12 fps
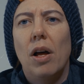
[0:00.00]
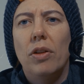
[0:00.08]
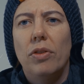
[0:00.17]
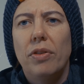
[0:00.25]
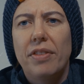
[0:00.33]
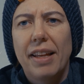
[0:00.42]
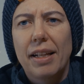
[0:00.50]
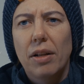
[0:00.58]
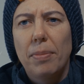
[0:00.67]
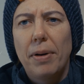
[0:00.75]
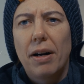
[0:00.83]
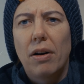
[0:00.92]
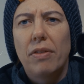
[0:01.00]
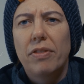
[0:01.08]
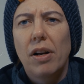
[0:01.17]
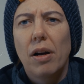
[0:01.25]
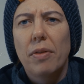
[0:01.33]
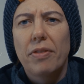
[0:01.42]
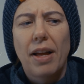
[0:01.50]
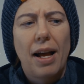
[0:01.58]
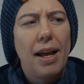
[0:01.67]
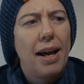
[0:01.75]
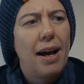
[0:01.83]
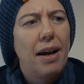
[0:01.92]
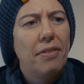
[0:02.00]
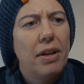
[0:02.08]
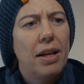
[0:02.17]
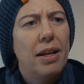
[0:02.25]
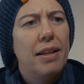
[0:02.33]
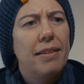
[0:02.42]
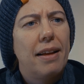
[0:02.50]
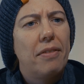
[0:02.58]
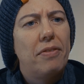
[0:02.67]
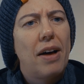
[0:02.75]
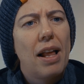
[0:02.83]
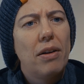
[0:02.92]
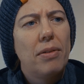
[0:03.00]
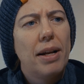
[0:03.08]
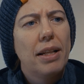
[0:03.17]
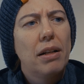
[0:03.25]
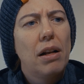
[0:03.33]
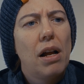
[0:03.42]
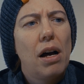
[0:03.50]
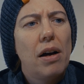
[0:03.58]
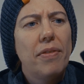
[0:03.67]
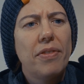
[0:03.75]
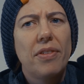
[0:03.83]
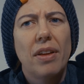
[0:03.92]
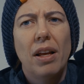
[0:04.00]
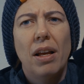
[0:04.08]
The second pair of gloves I have, they're Valorette gloves.